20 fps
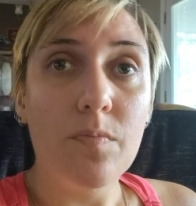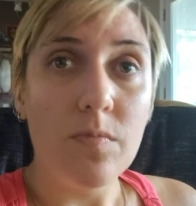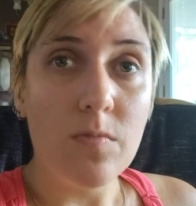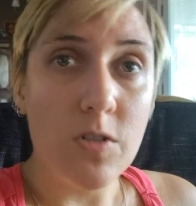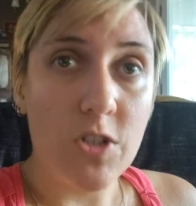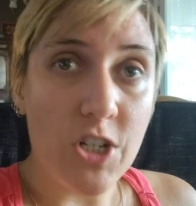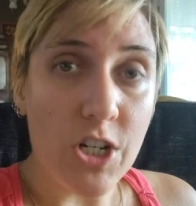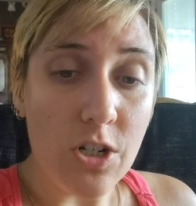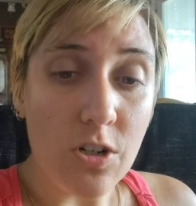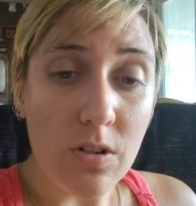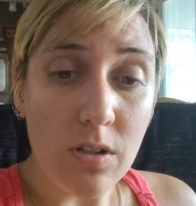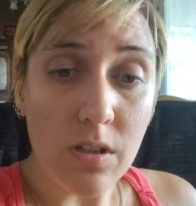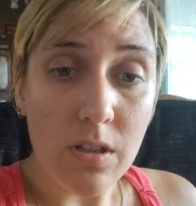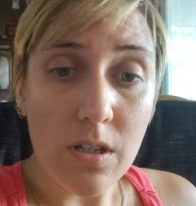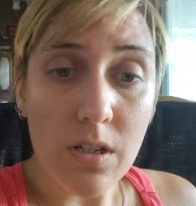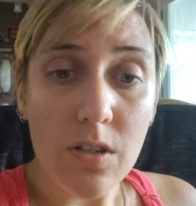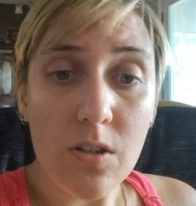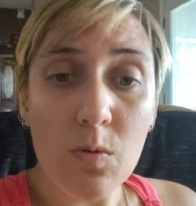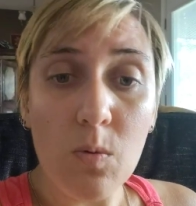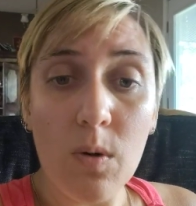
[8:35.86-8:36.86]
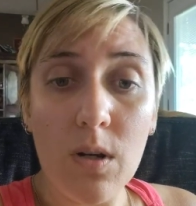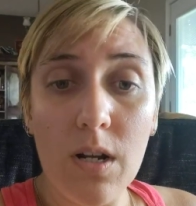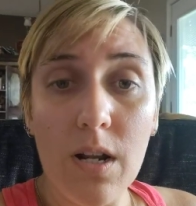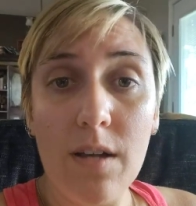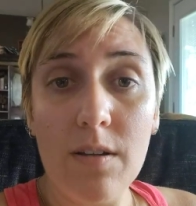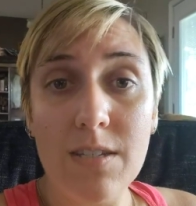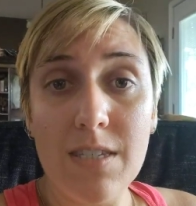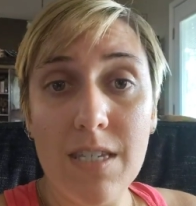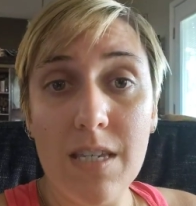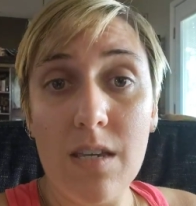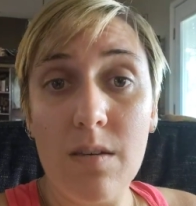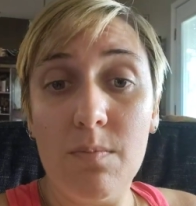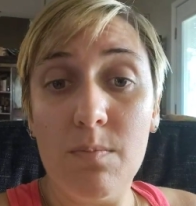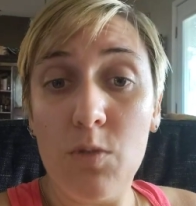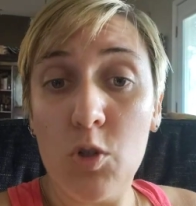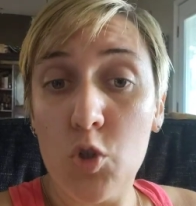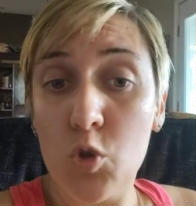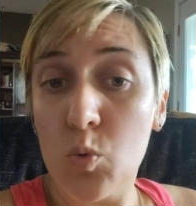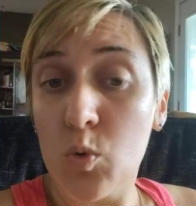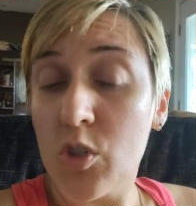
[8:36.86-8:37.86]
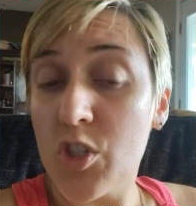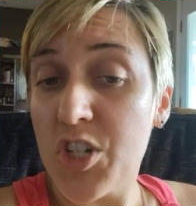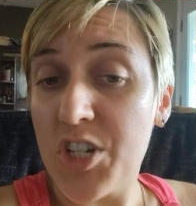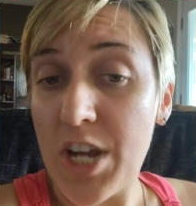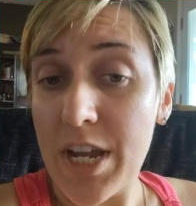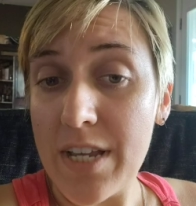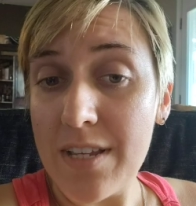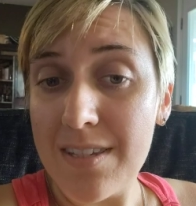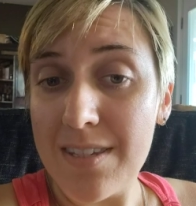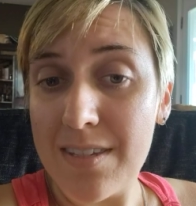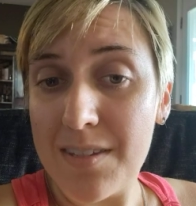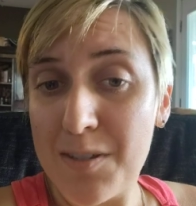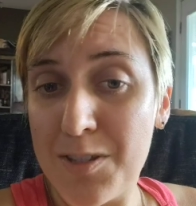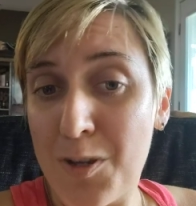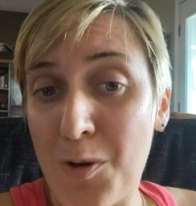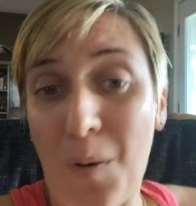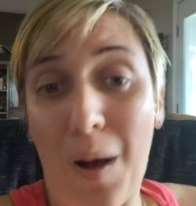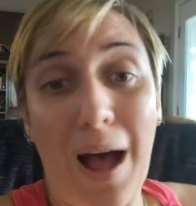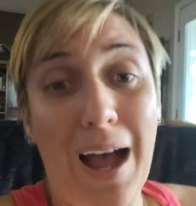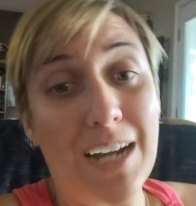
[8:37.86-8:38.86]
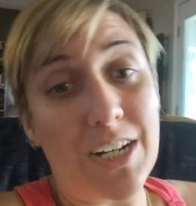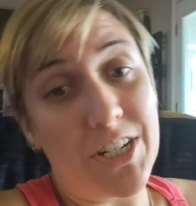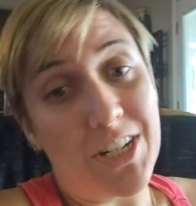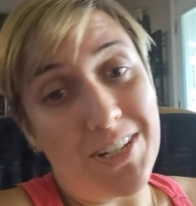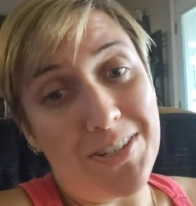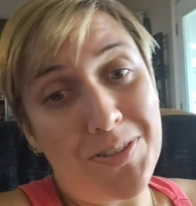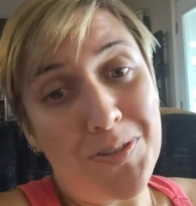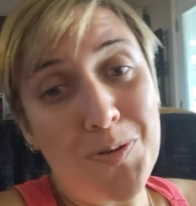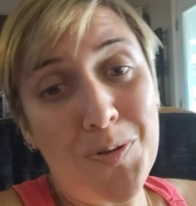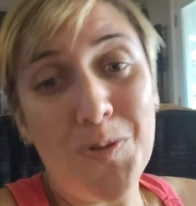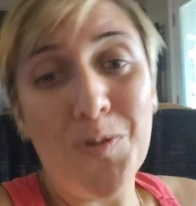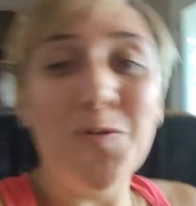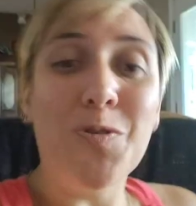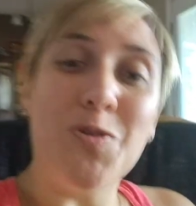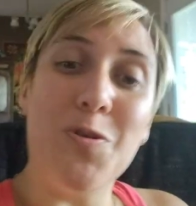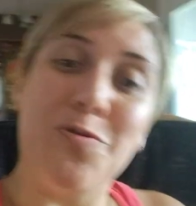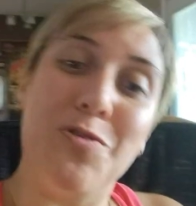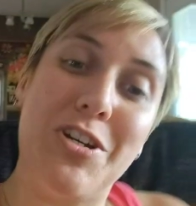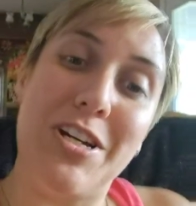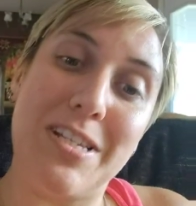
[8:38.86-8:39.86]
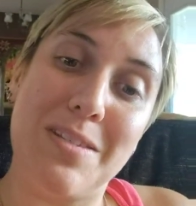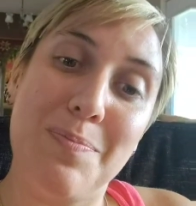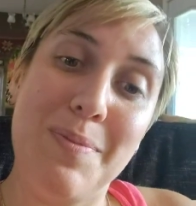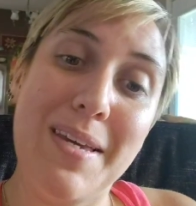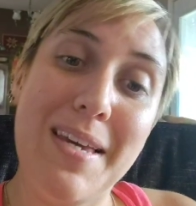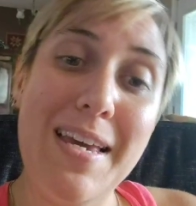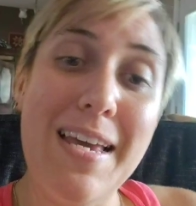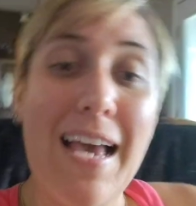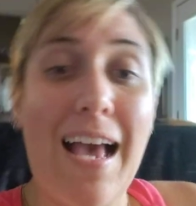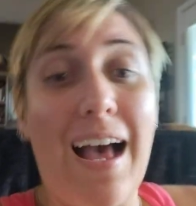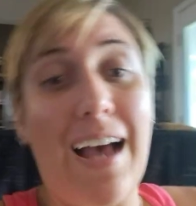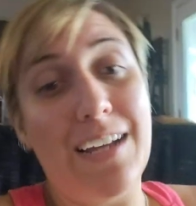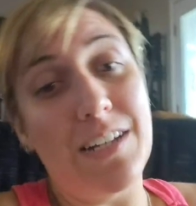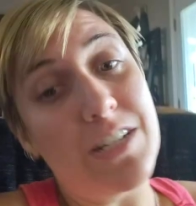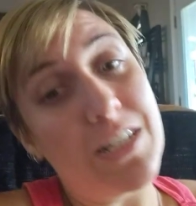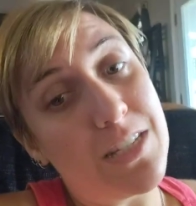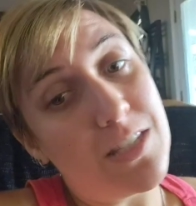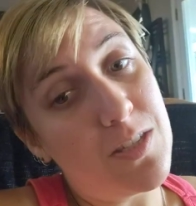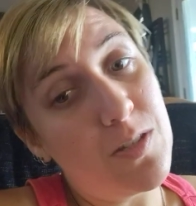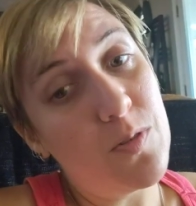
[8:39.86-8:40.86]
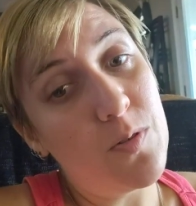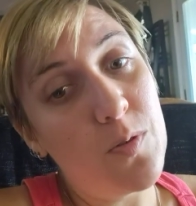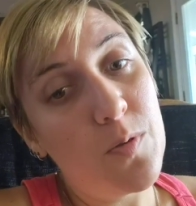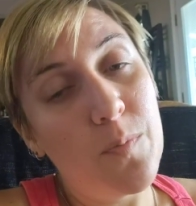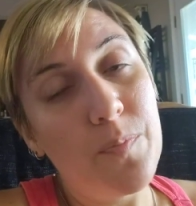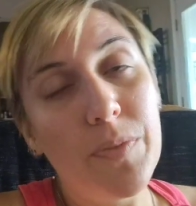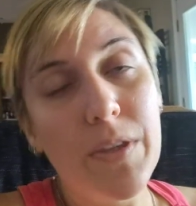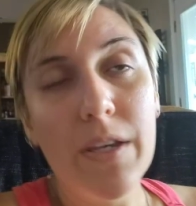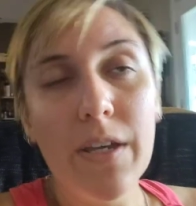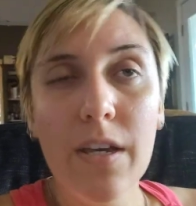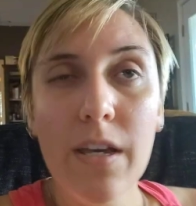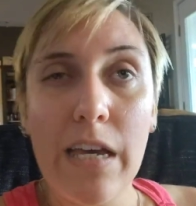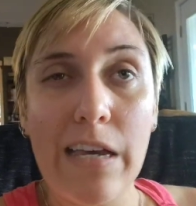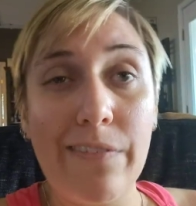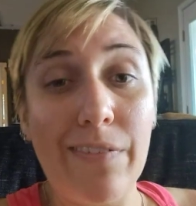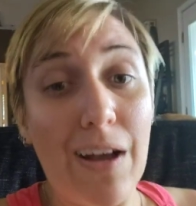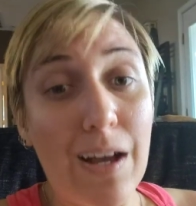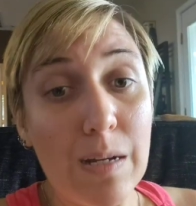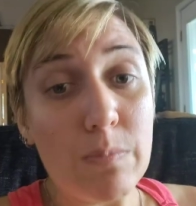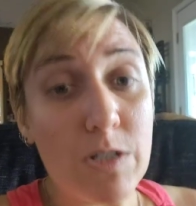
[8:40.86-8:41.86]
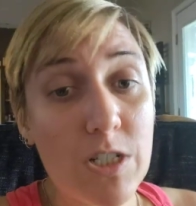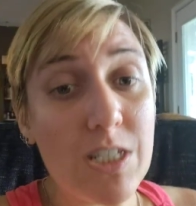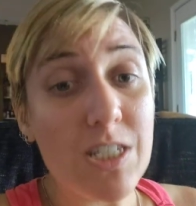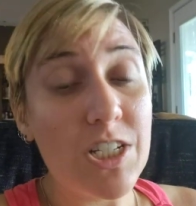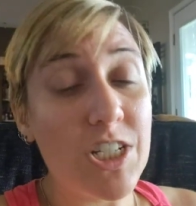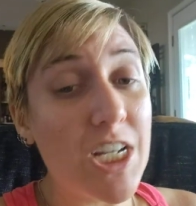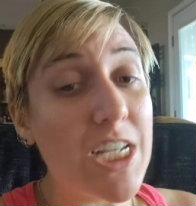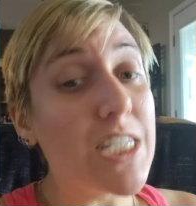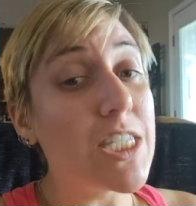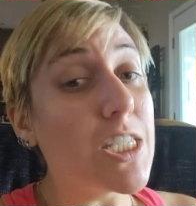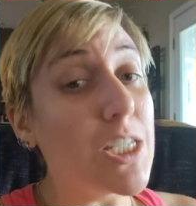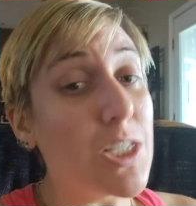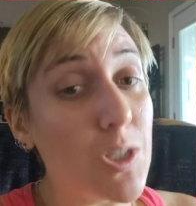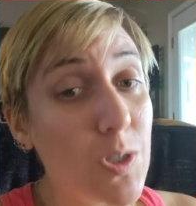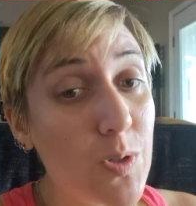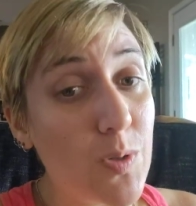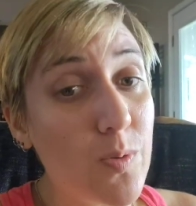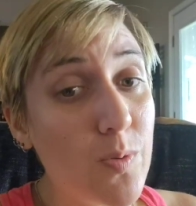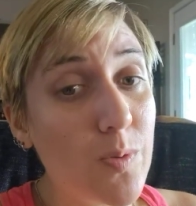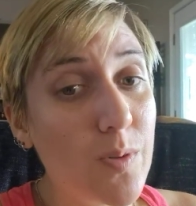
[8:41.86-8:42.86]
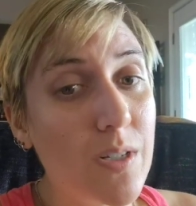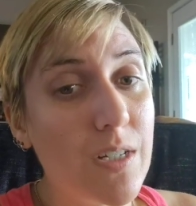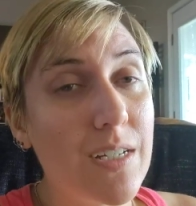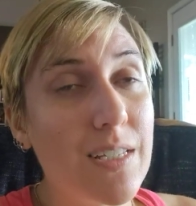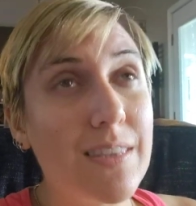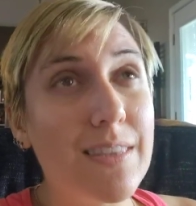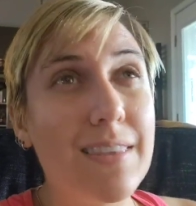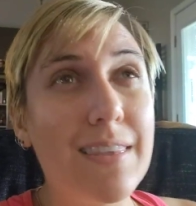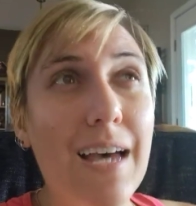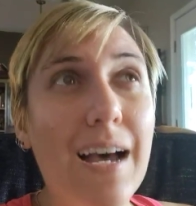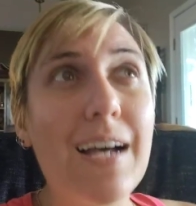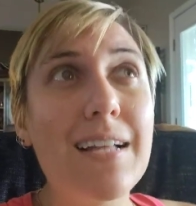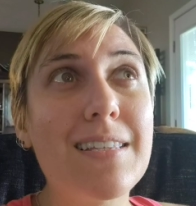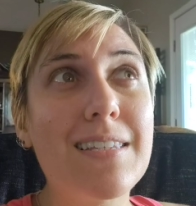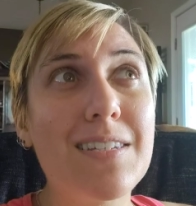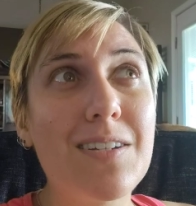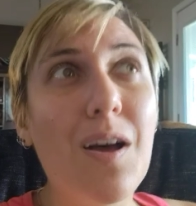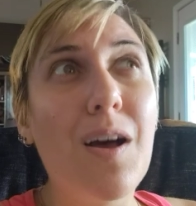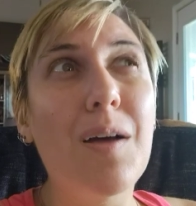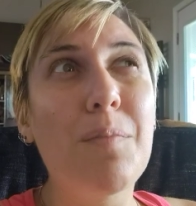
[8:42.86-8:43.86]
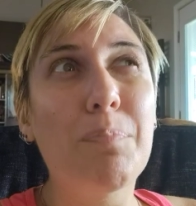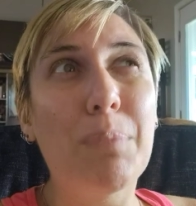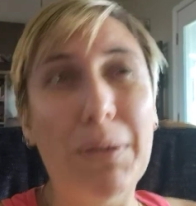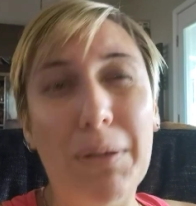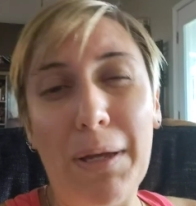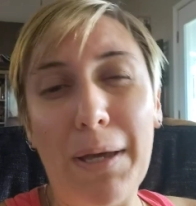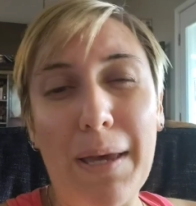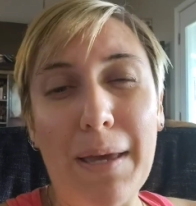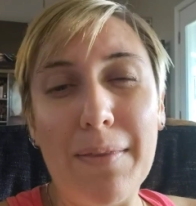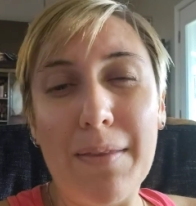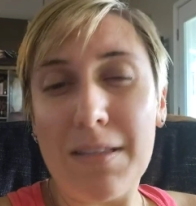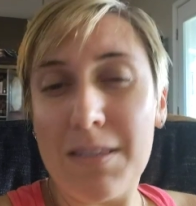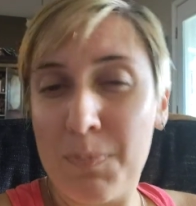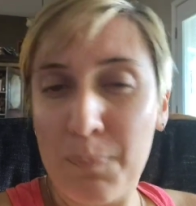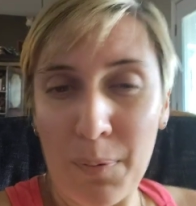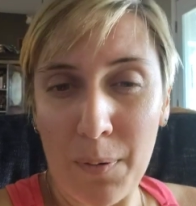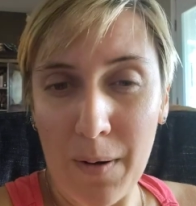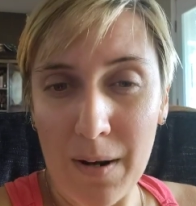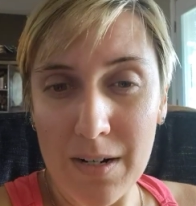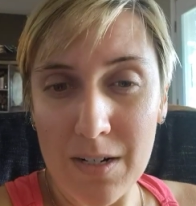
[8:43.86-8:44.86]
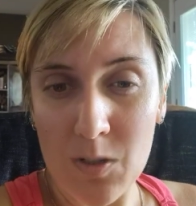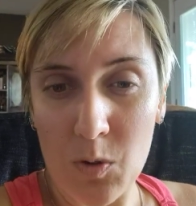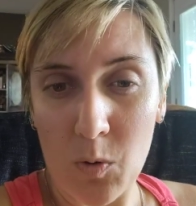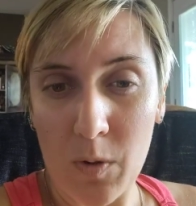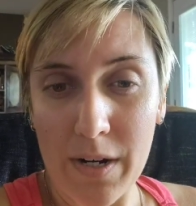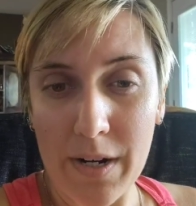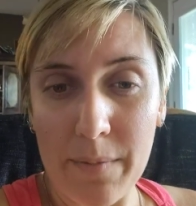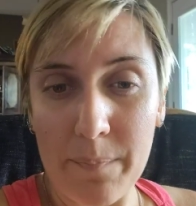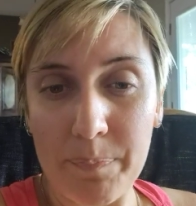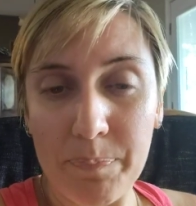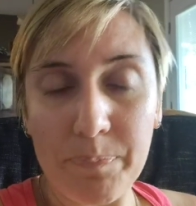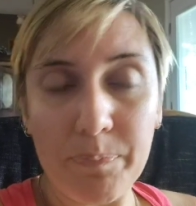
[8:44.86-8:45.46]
Generally, you want to see mutual chase. So I chase you, you chase me, I chase you. If I'm just chasing you, that's not play, that's predatory.